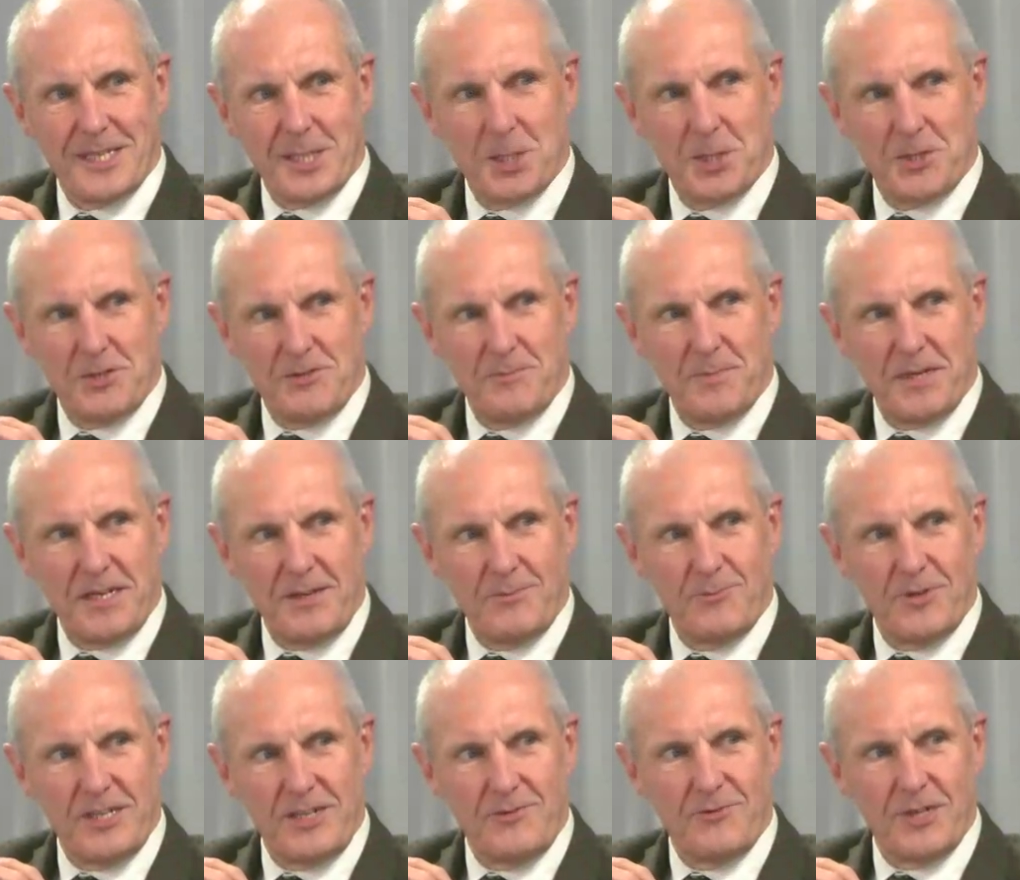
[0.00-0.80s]
should have been
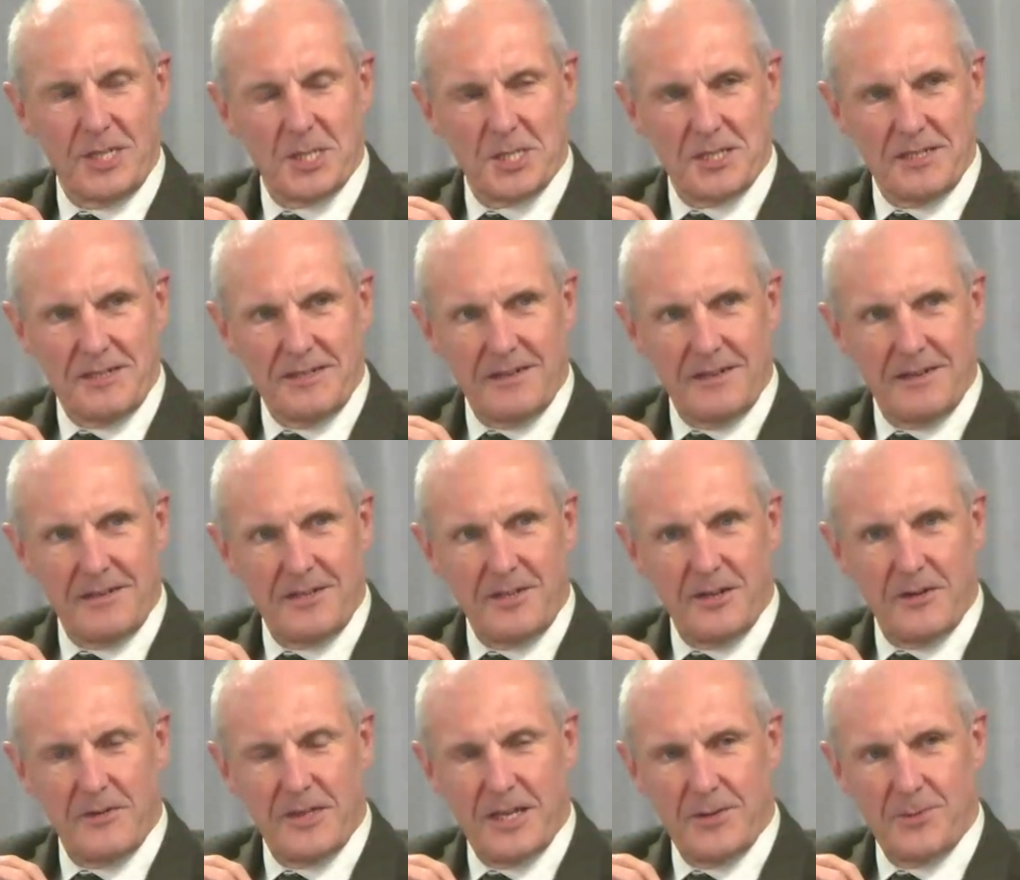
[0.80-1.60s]
rewritten. You
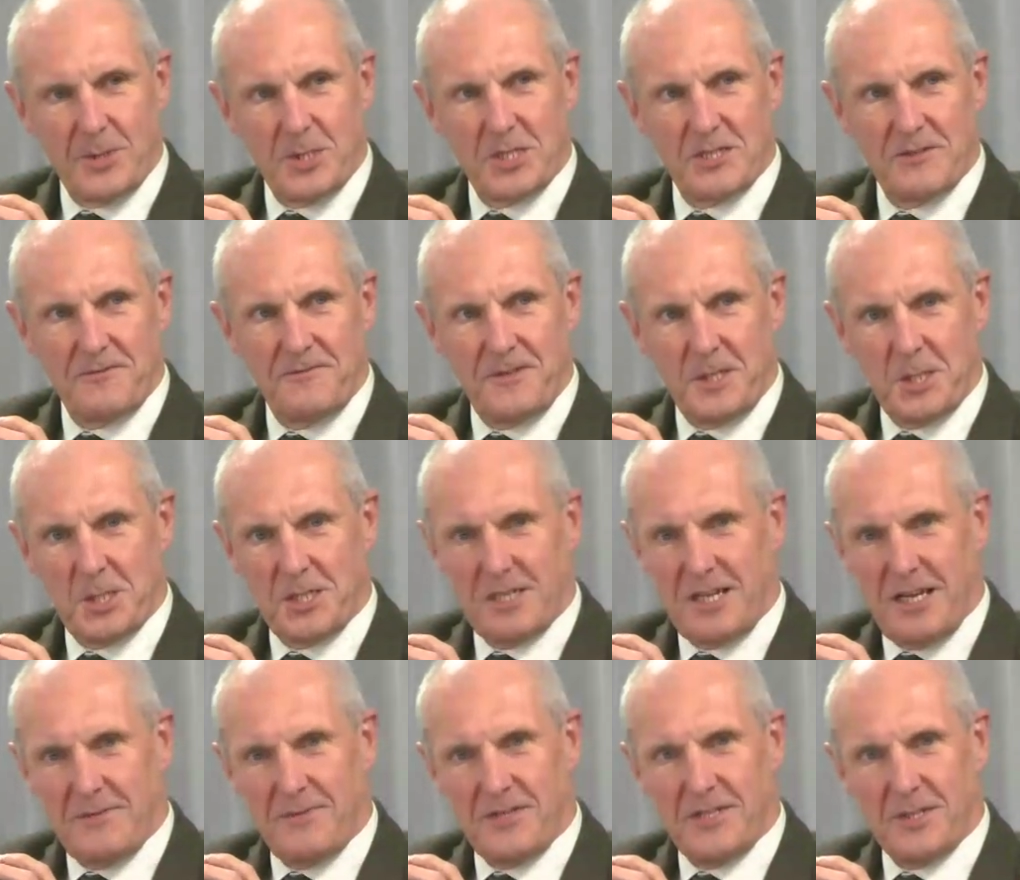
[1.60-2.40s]
know, there was sufficient
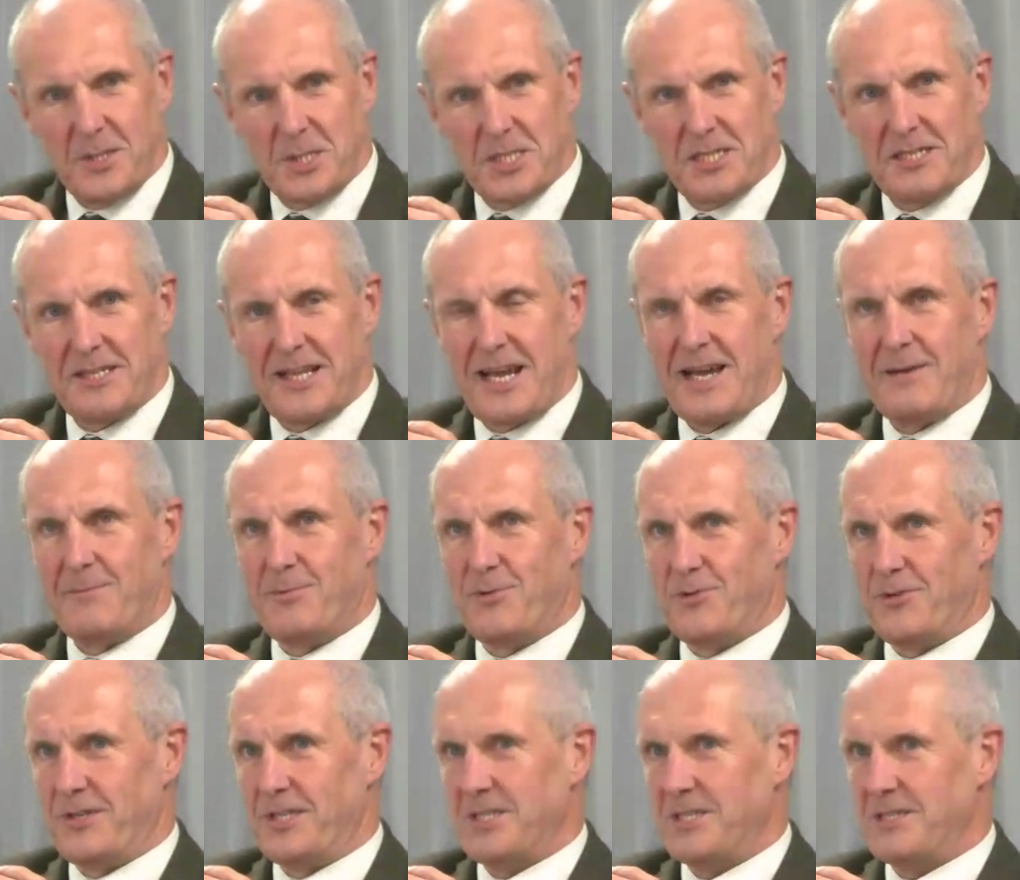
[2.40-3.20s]
evidence at that
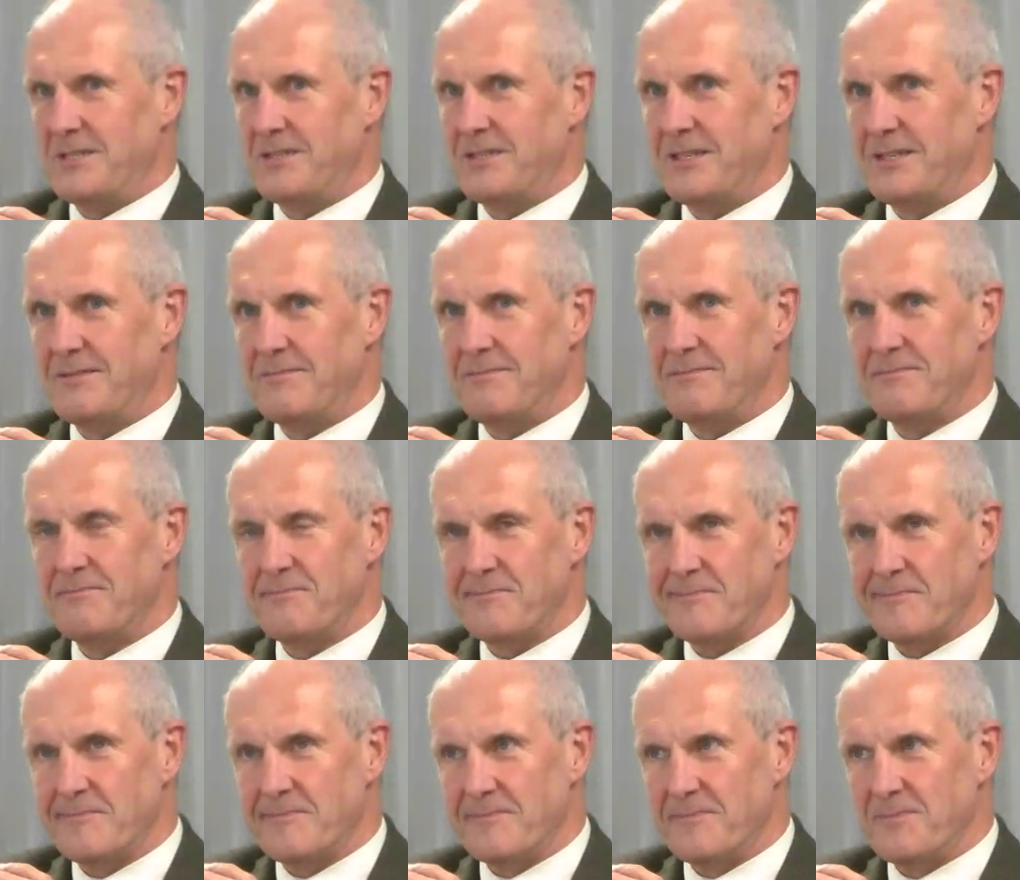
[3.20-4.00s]
point to think
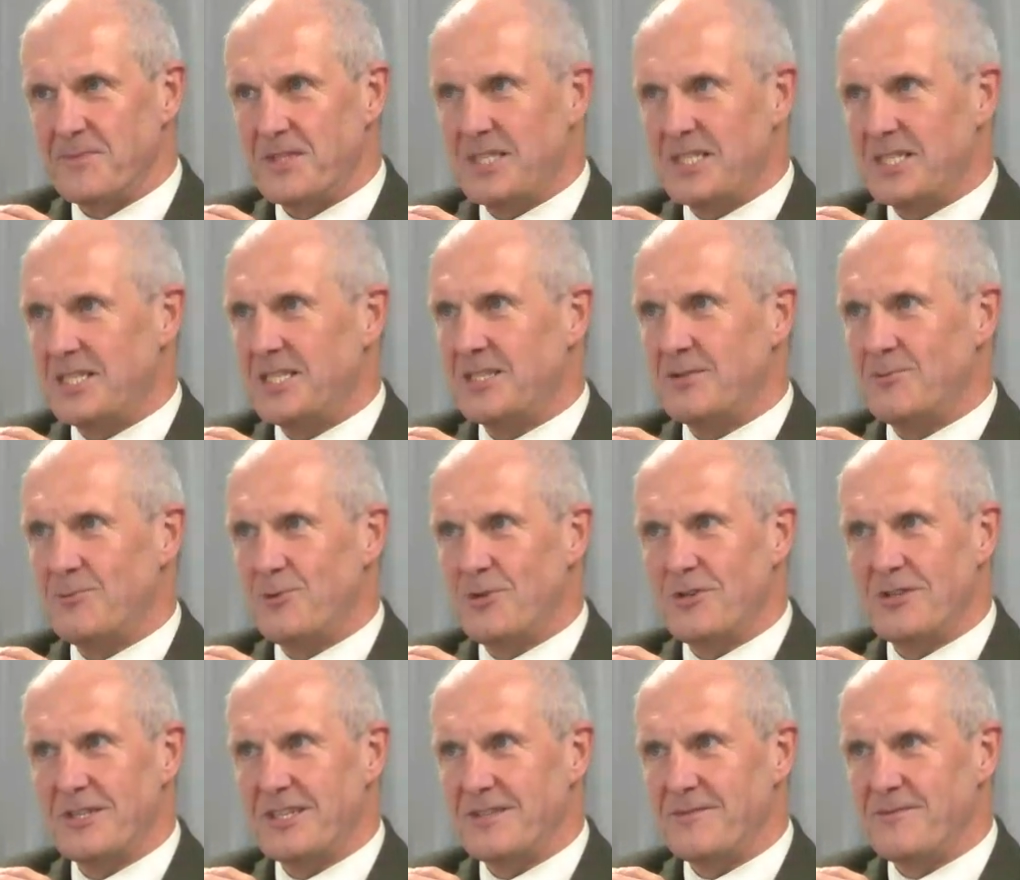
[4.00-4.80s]
mm, this isn't
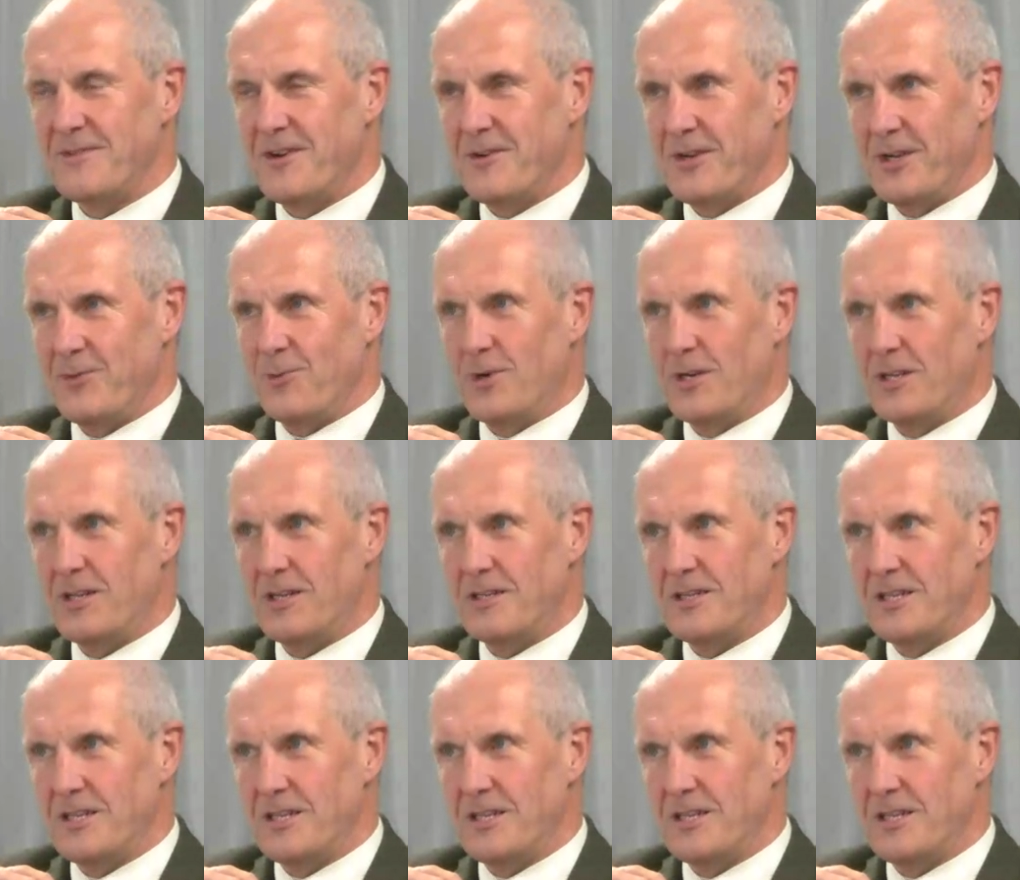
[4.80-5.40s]
working very well.